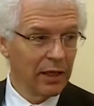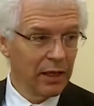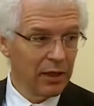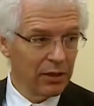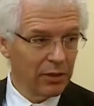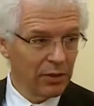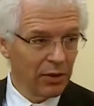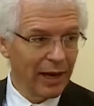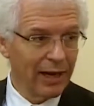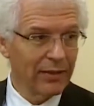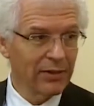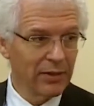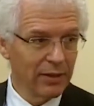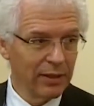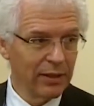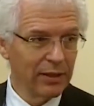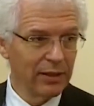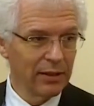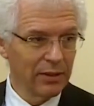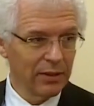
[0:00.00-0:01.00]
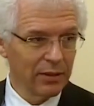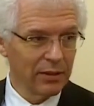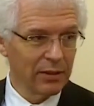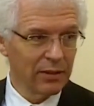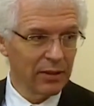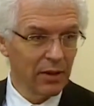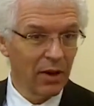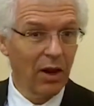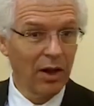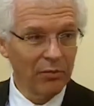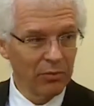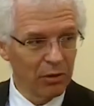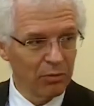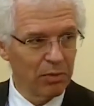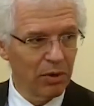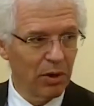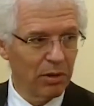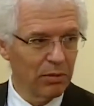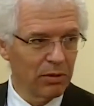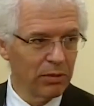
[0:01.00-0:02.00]
addressing the climate
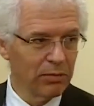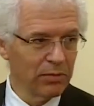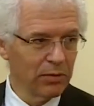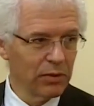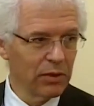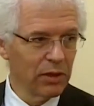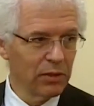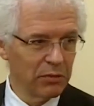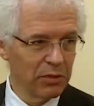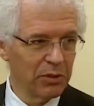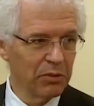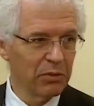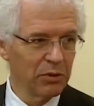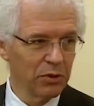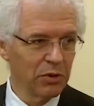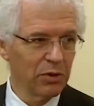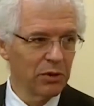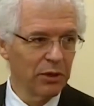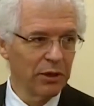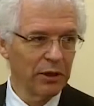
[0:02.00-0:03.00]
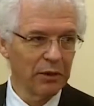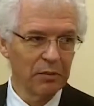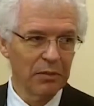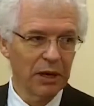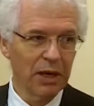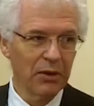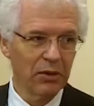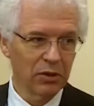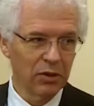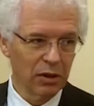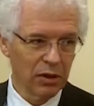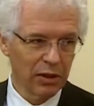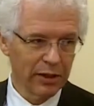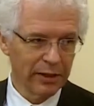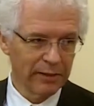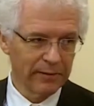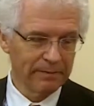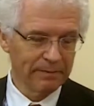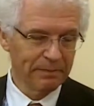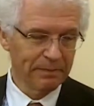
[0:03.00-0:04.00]
problems that we were talking about
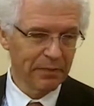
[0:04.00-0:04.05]
earlier.